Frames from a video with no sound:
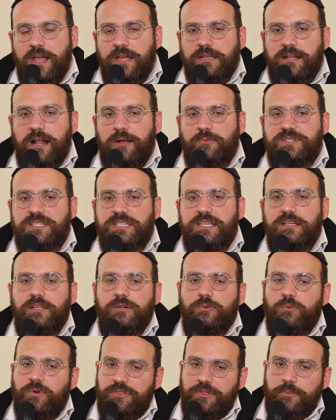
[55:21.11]
I was
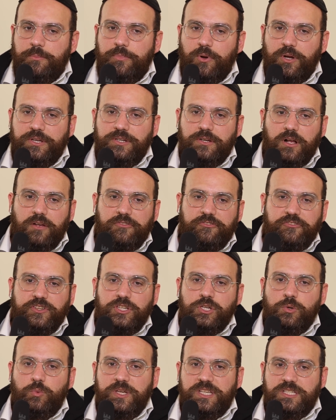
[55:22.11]
dealing with a boy a
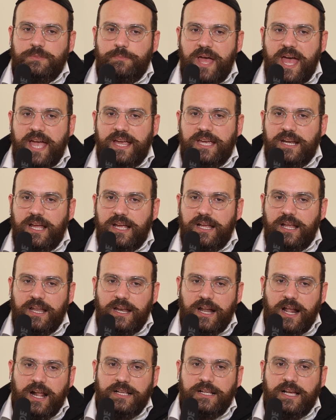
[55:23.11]
few weeks back, and
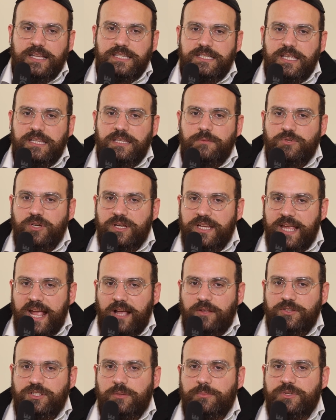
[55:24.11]
I said to him, try to
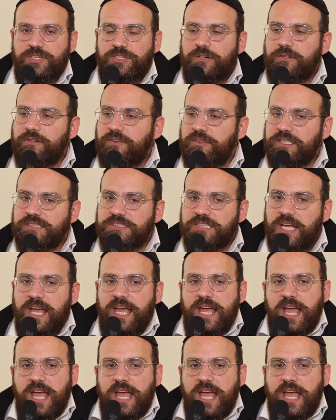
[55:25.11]
counsel him in certain things.